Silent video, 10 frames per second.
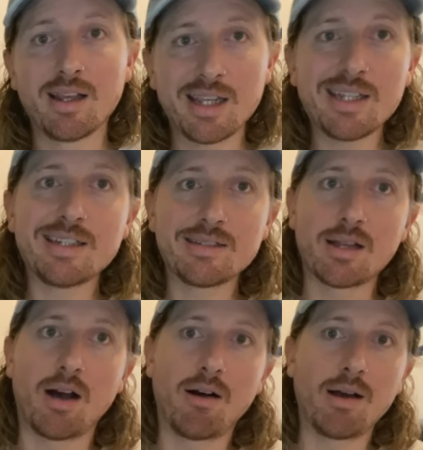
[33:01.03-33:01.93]
it is
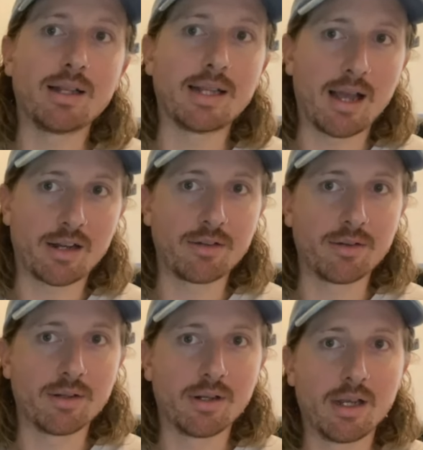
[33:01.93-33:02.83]
highly
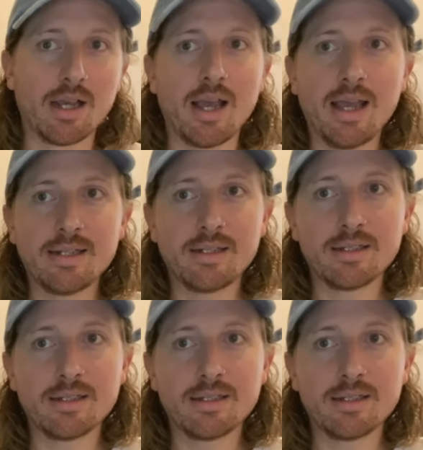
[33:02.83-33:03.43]
accurate, and it